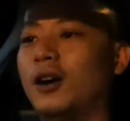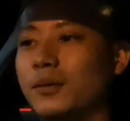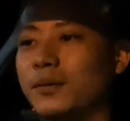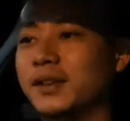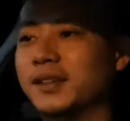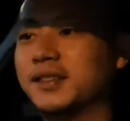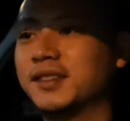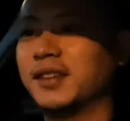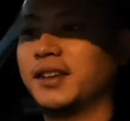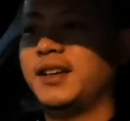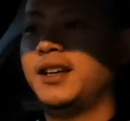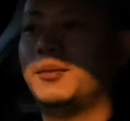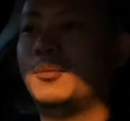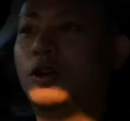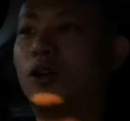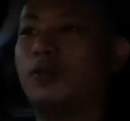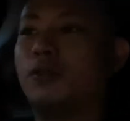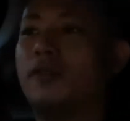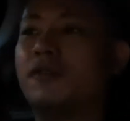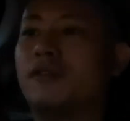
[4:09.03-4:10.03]
obviously I'm
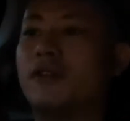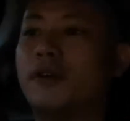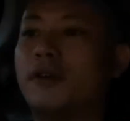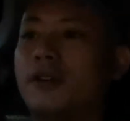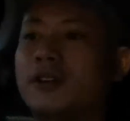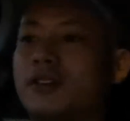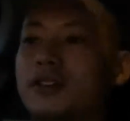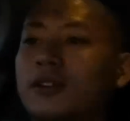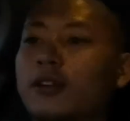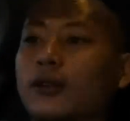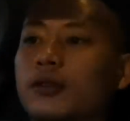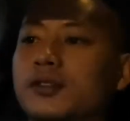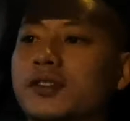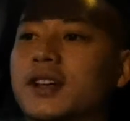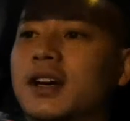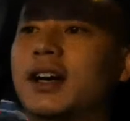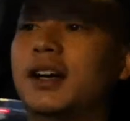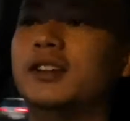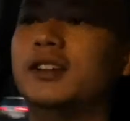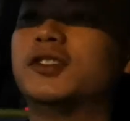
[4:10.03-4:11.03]
not referring to those
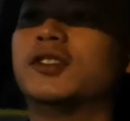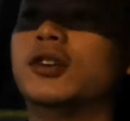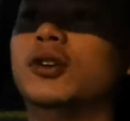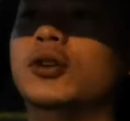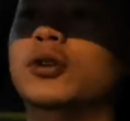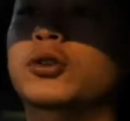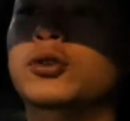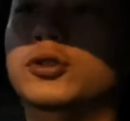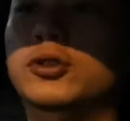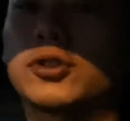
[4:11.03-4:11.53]
guys who